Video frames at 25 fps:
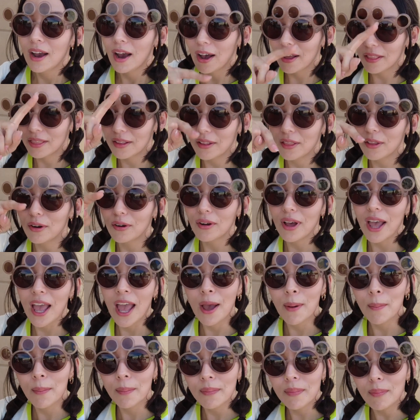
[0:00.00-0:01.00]
on the little
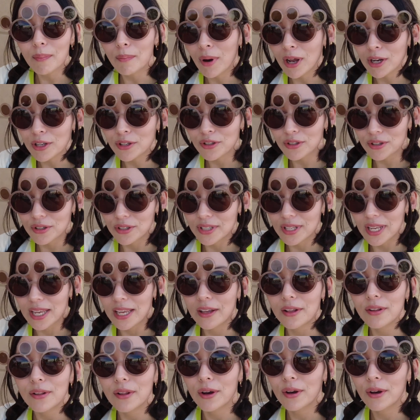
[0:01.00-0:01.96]
M Monsters Inc.